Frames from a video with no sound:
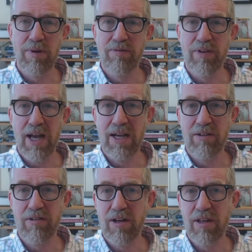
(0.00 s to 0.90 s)

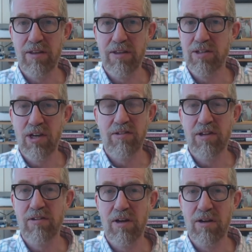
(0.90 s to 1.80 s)
cancer, there just isn't
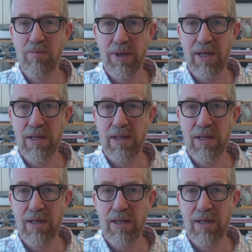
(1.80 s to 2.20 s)
going to be,